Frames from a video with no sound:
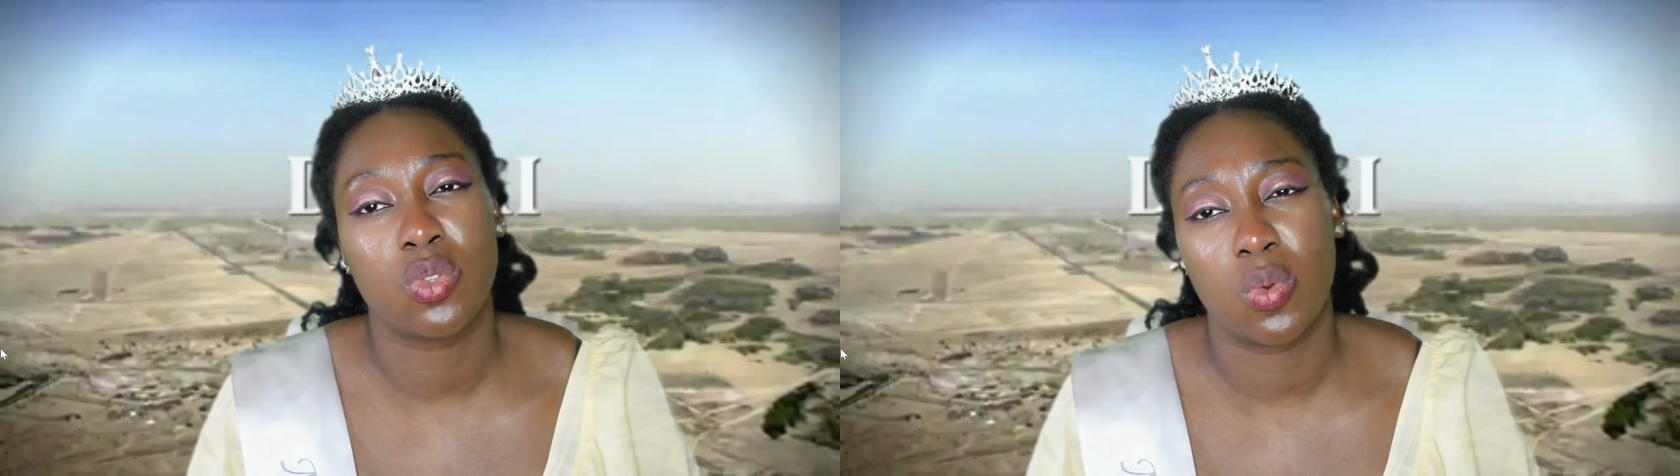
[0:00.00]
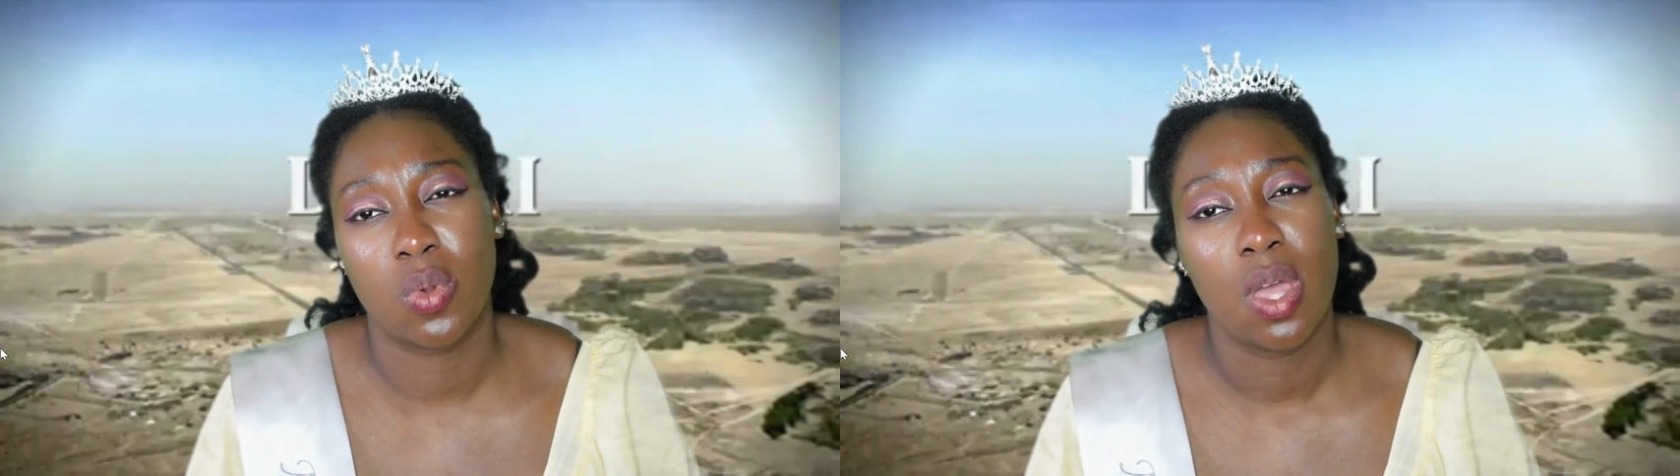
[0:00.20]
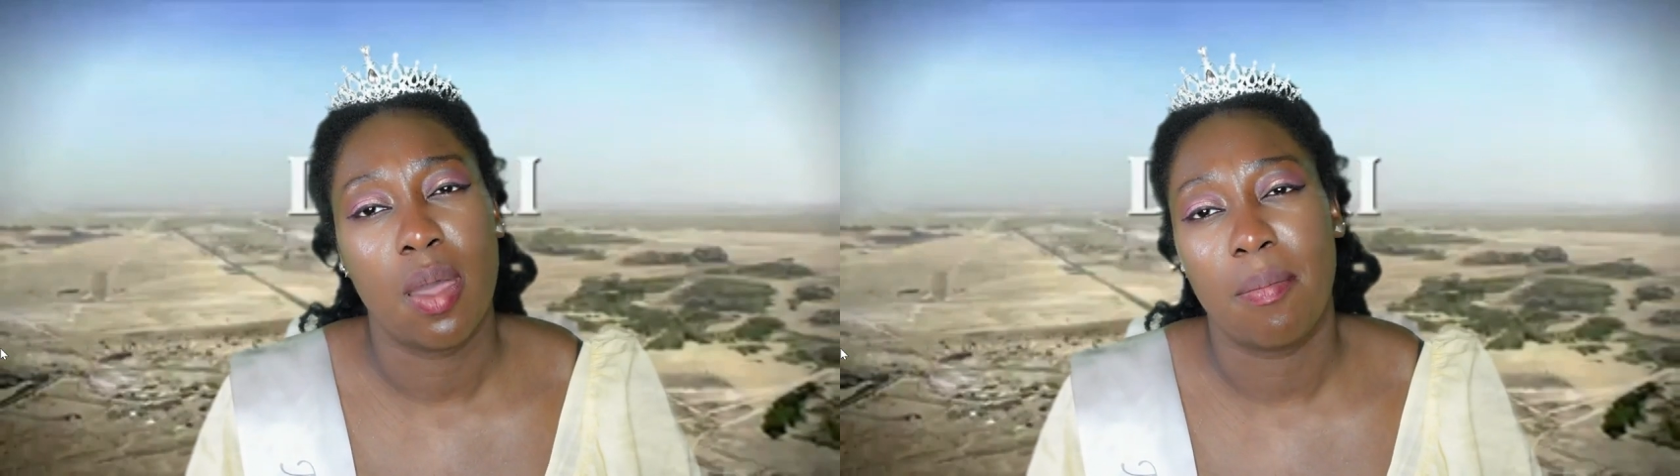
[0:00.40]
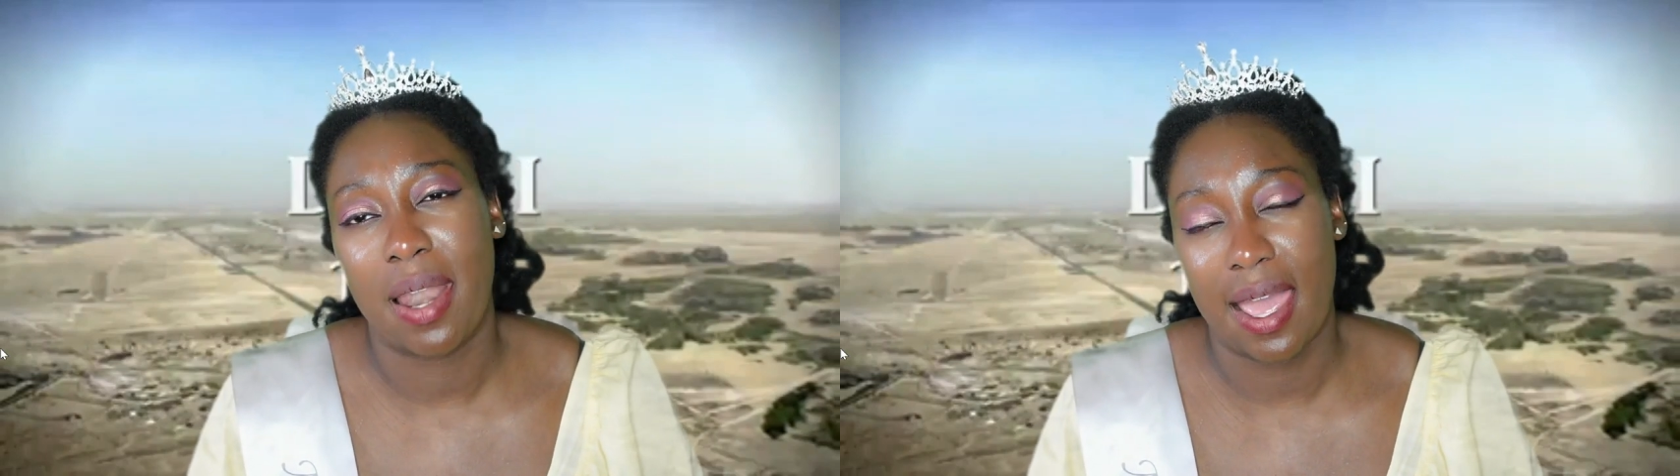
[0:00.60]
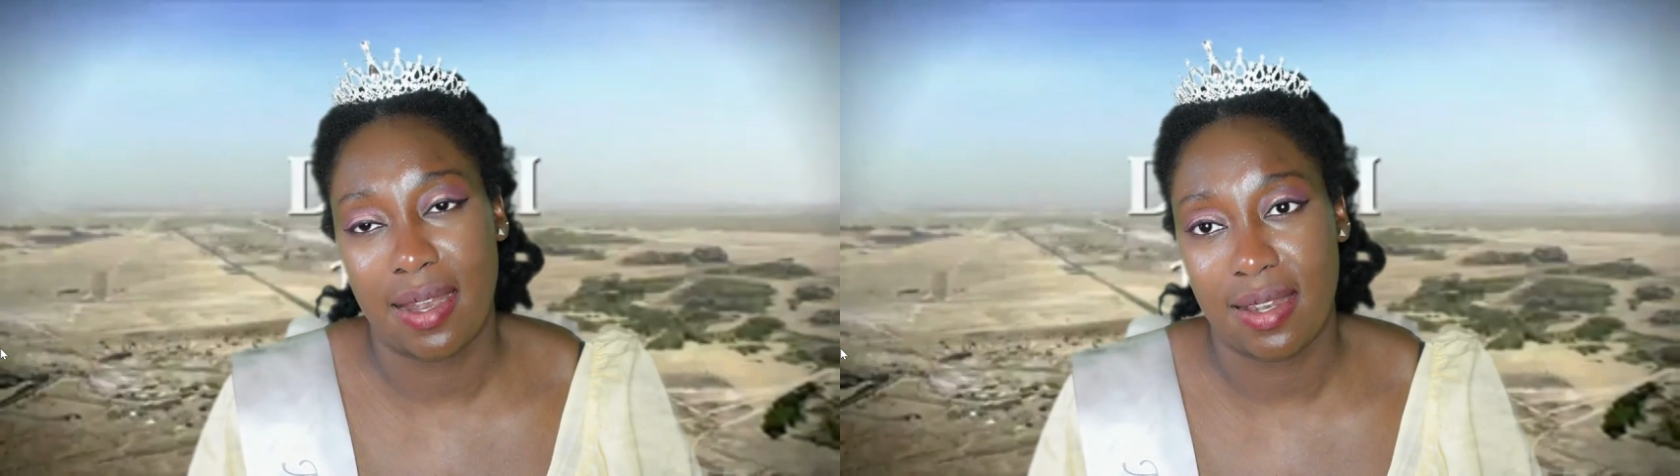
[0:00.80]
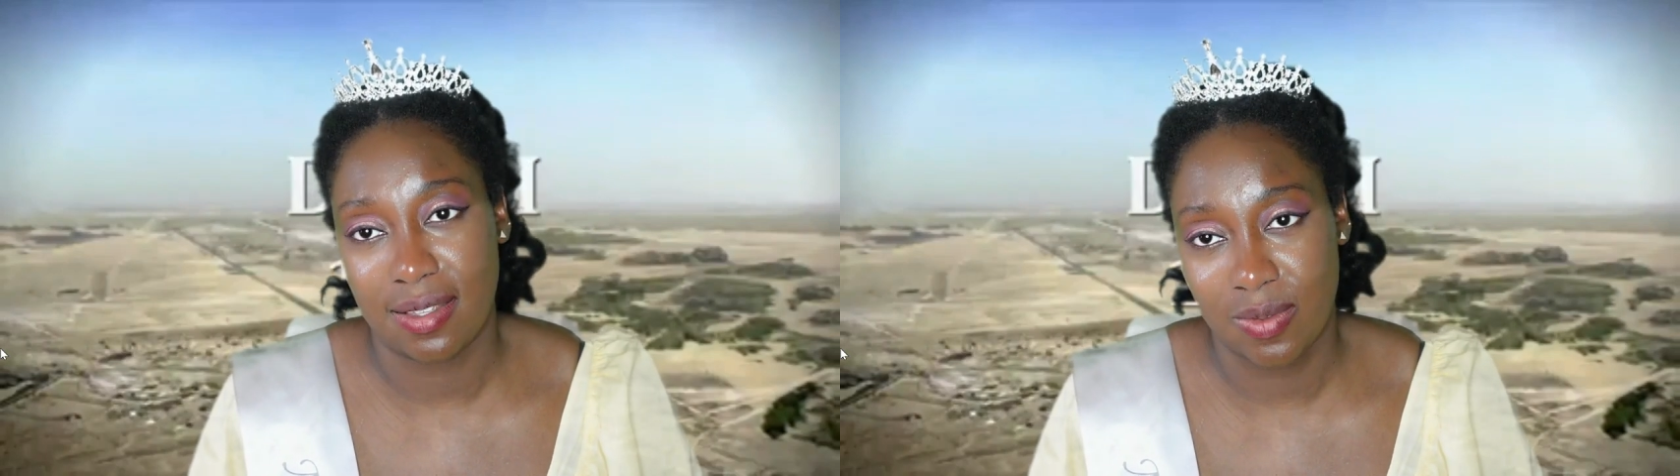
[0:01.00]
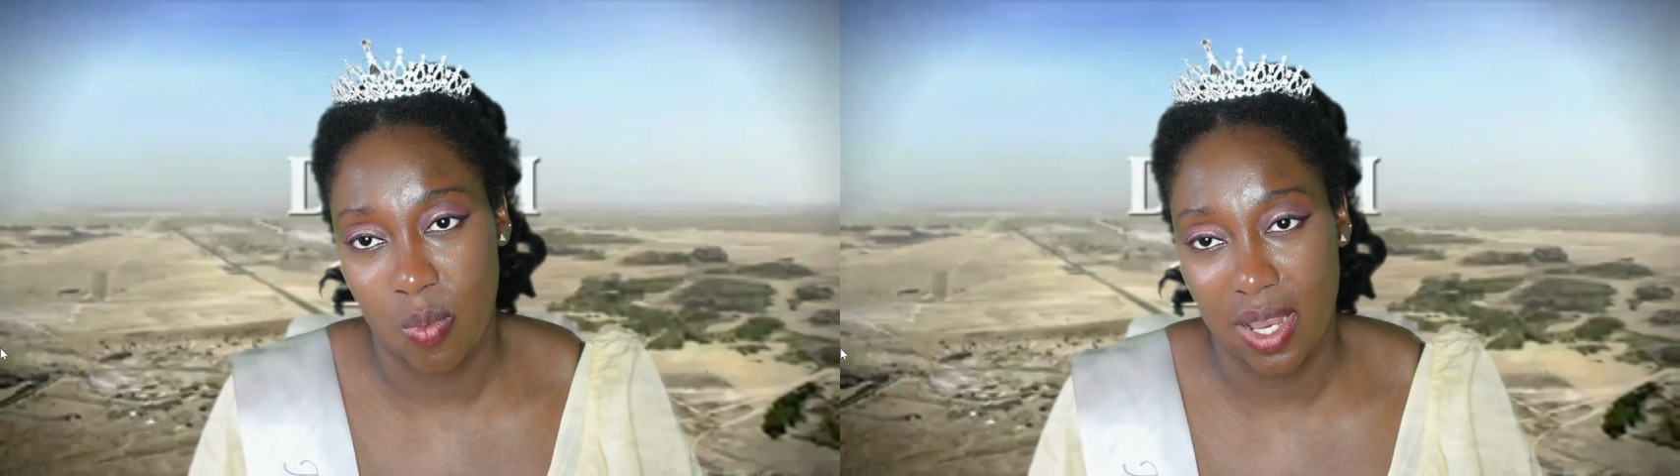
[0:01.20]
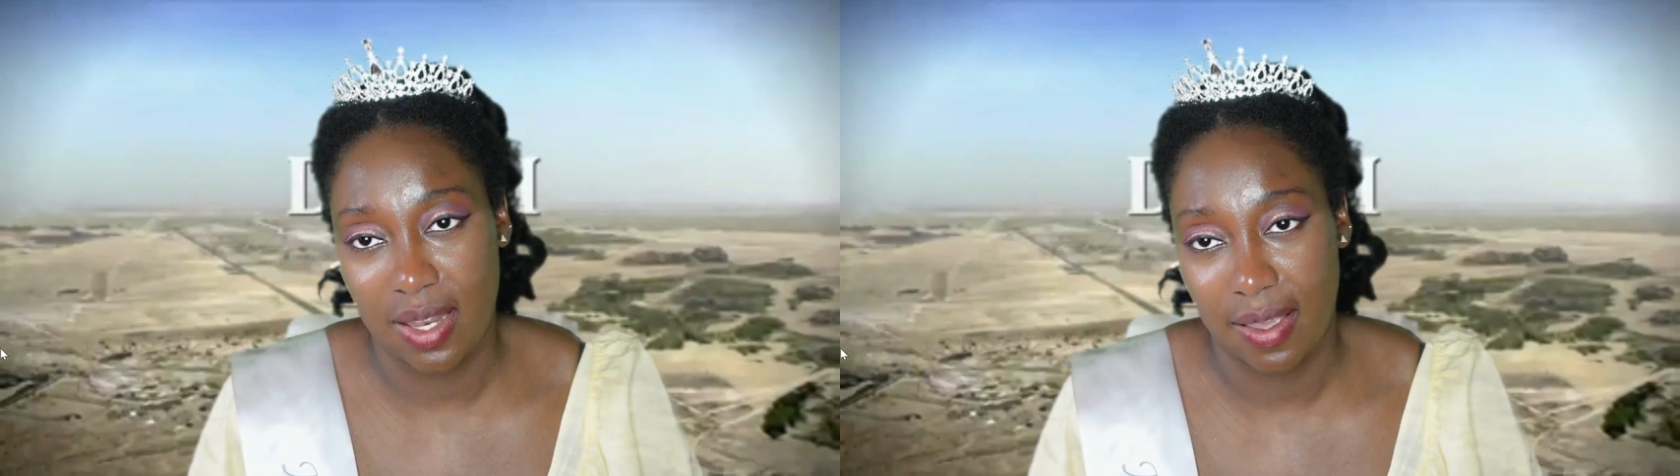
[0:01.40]
to plan this
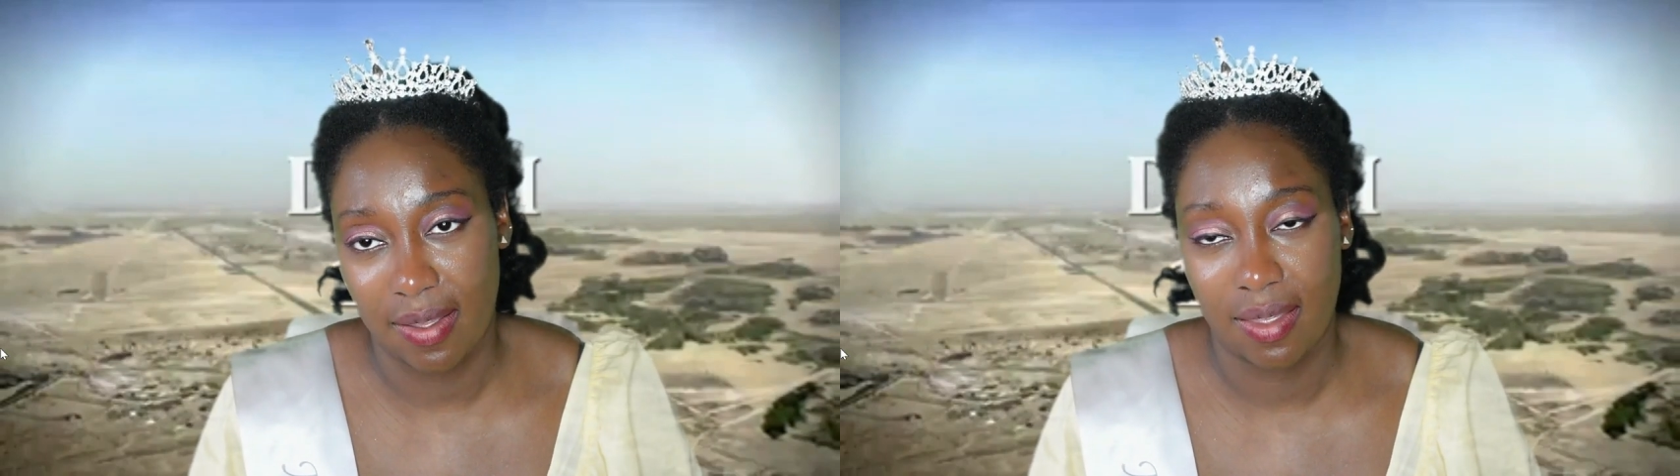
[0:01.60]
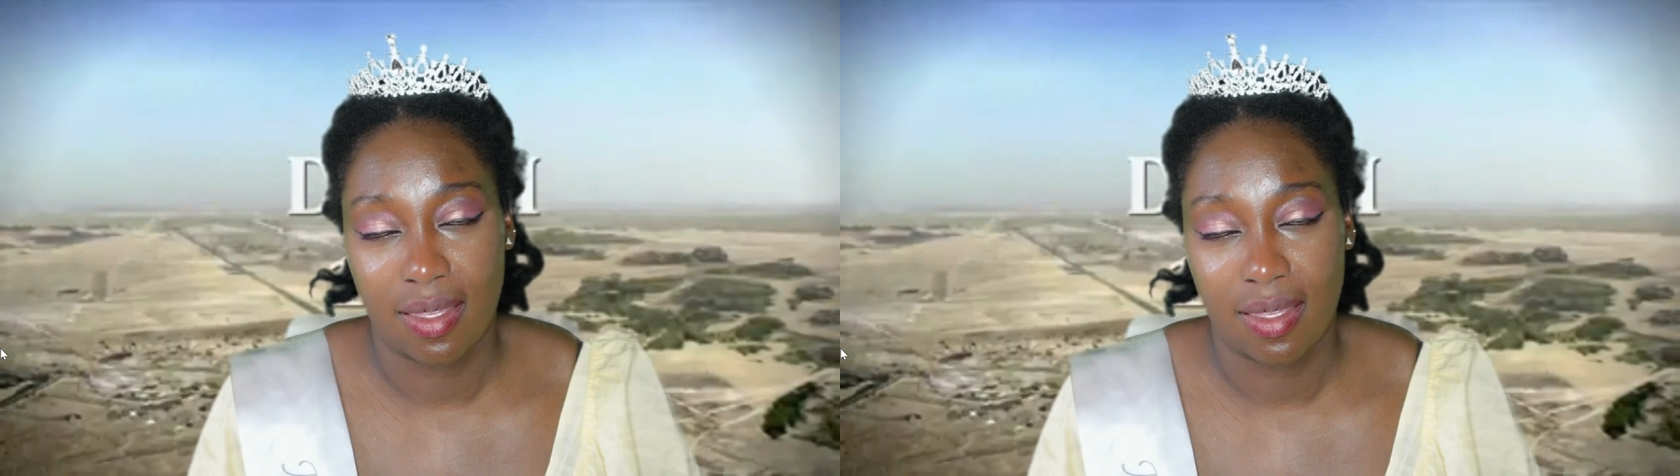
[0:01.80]
wedding.